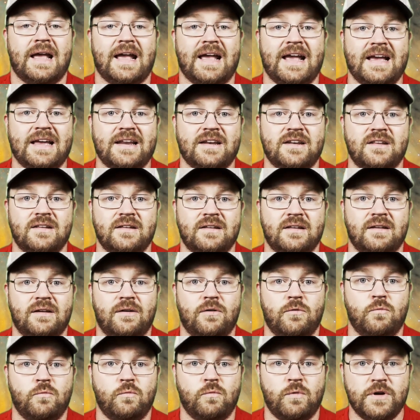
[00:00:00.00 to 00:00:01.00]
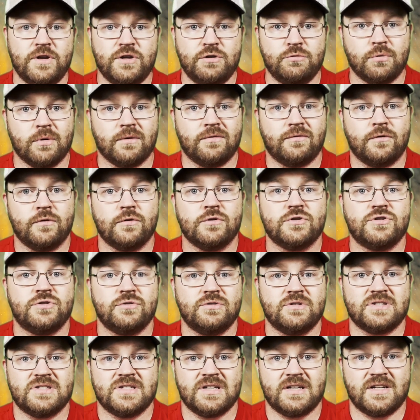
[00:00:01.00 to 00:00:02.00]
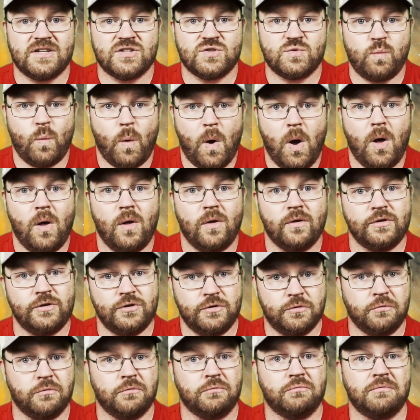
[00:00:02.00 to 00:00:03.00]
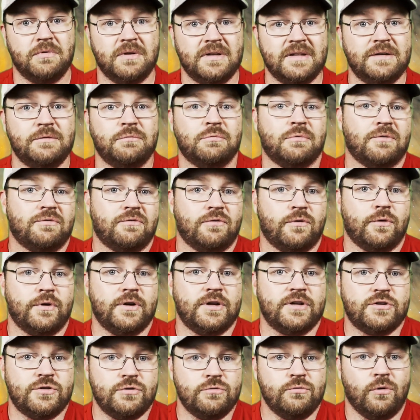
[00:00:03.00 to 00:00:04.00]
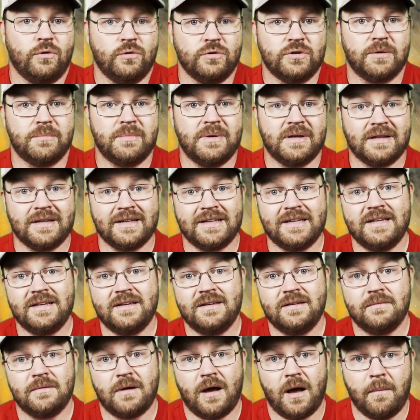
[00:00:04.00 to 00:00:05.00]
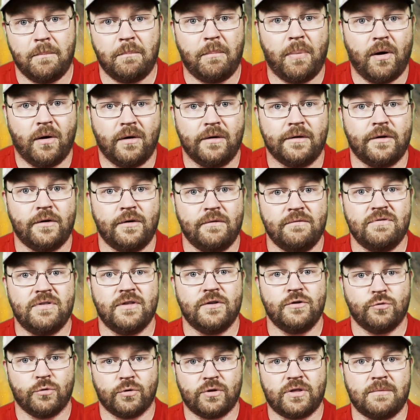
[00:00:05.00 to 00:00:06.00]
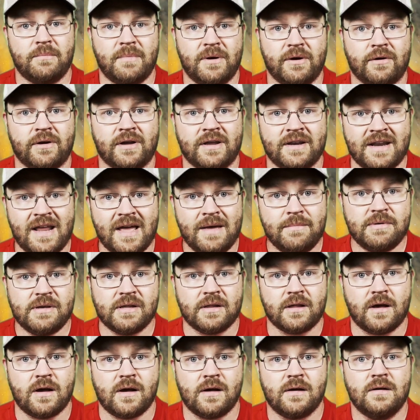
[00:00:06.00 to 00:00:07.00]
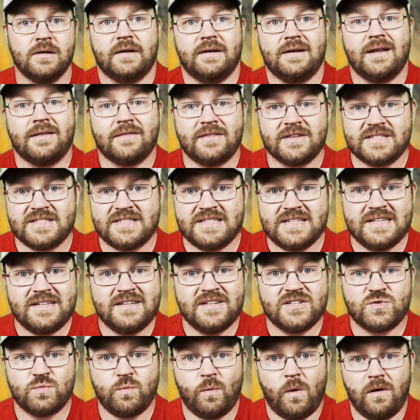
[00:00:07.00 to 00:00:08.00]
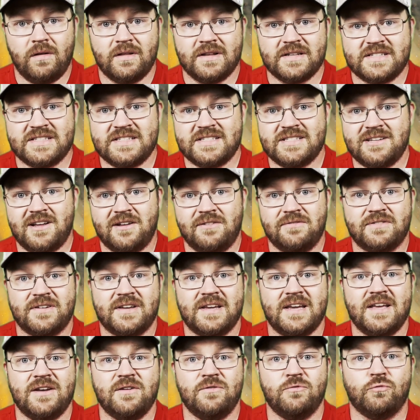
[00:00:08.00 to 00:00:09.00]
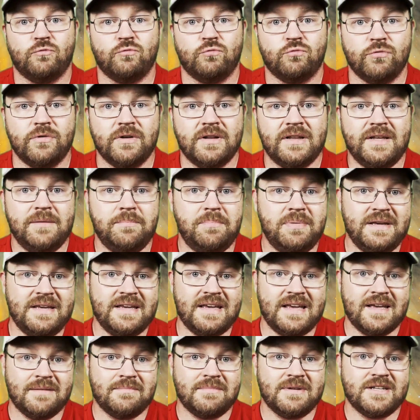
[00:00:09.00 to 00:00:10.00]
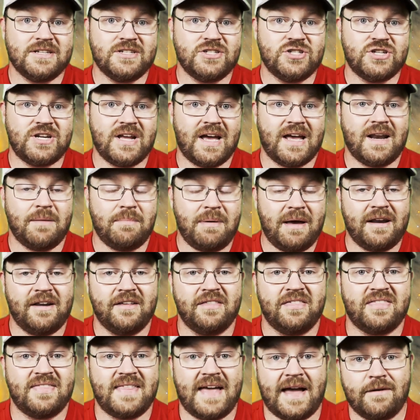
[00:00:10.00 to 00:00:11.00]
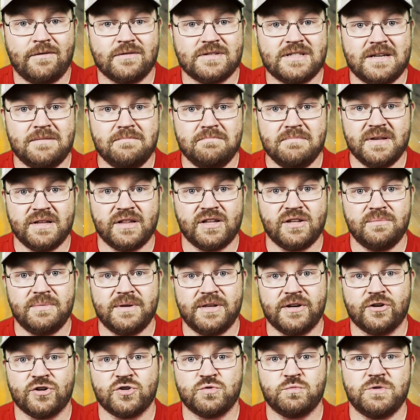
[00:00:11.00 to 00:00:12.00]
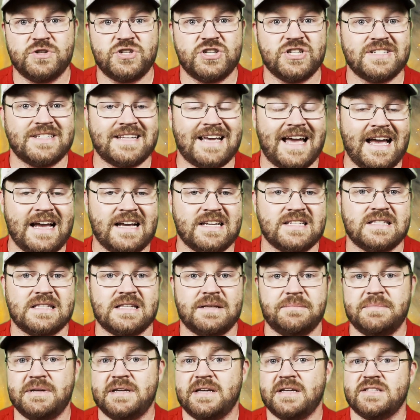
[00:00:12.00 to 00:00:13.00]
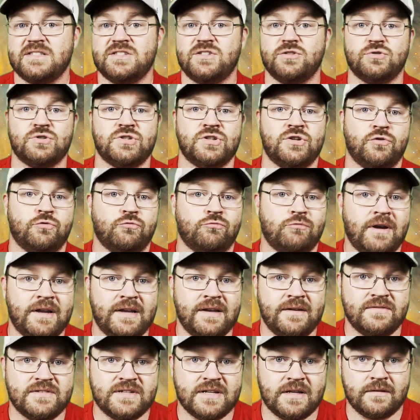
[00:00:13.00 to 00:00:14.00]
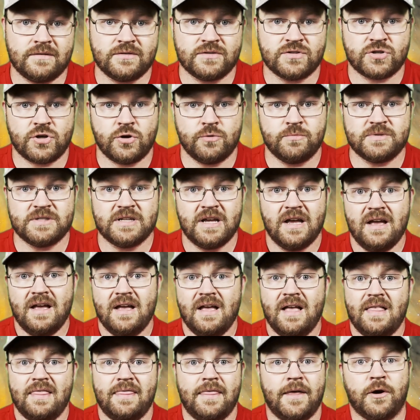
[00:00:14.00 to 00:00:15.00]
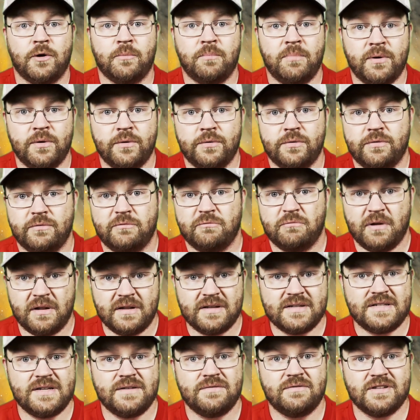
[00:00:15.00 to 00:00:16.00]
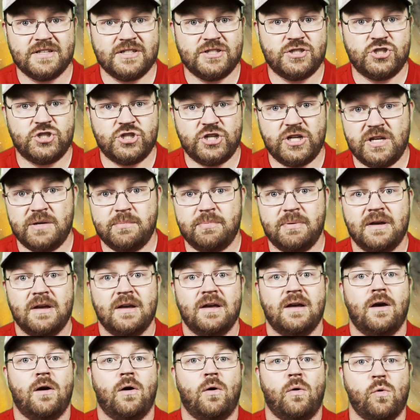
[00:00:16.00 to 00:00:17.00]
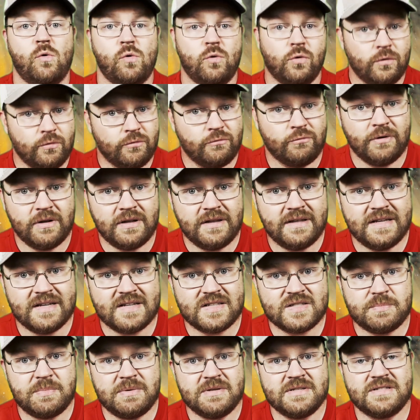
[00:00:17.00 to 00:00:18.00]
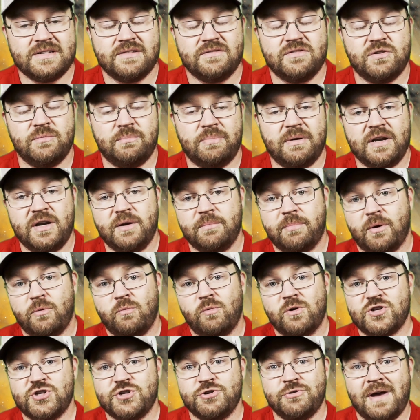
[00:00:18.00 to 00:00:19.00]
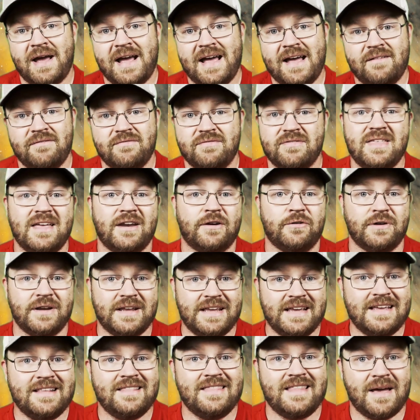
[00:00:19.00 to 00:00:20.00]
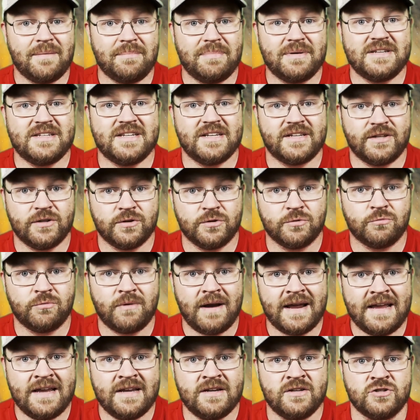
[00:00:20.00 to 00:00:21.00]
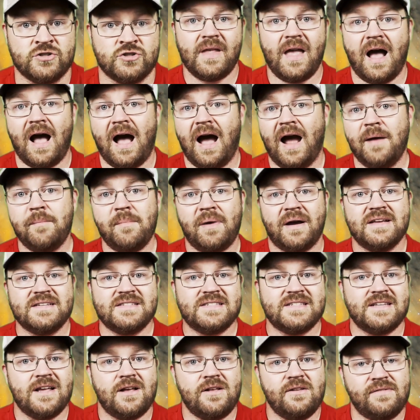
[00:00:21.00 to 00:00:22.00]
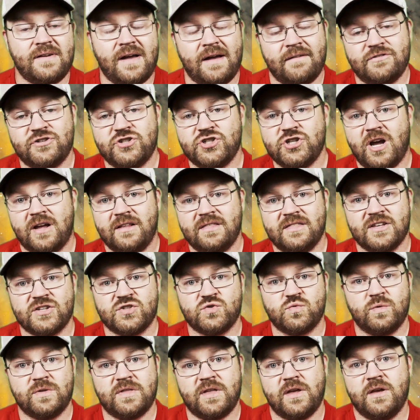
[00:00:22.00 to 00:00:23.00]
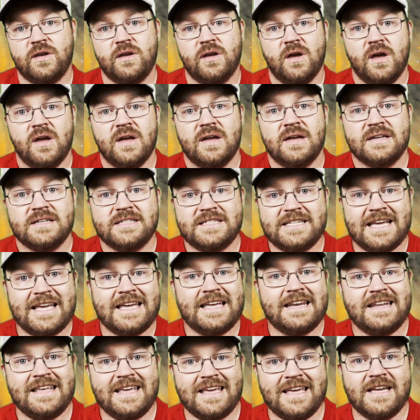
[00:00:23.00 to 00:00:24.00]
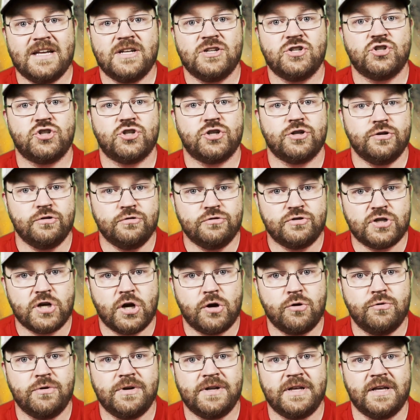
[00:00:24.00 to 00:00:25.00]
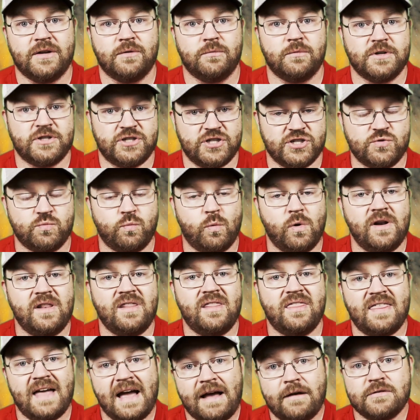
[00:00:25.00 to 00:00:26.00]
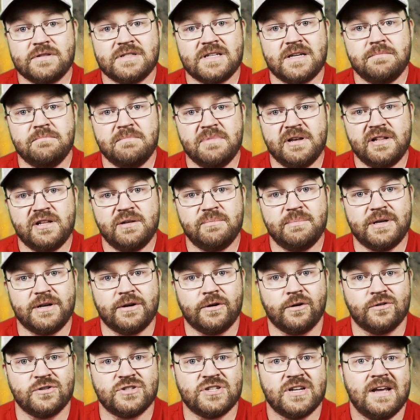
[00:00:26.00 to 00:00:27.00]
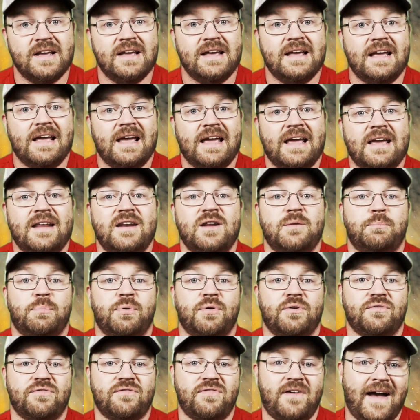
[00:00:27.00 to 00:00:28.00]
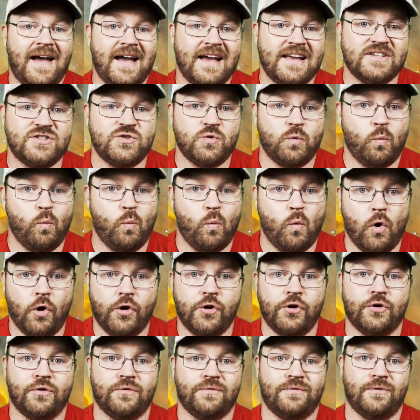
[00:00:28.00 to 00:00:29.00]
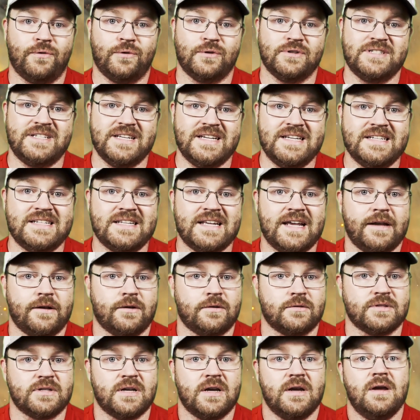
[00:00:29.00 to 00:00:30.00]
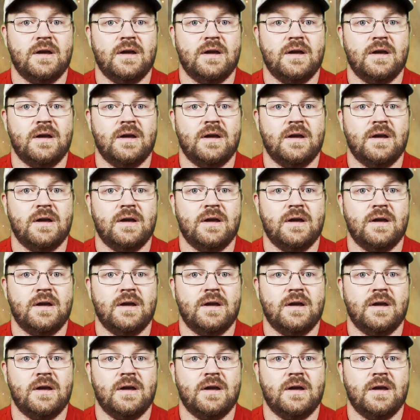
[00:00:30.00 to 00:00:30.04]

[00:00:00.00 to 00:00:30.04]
and when you refer to the Cygnus Wall, you're really referring to ultimately a part of the North American Nebula. Now, the Cygnus Wall itself can really be imaged at about 1,000 millimeters, which is excellent because there's an array of telescopes that are both relatively cheap or really expensive, depending upon what you have, that are in that particular range. I myself have shot this with a 10-inch Newtonian, which is 1,000 millimeters, and it provides wonderful detail.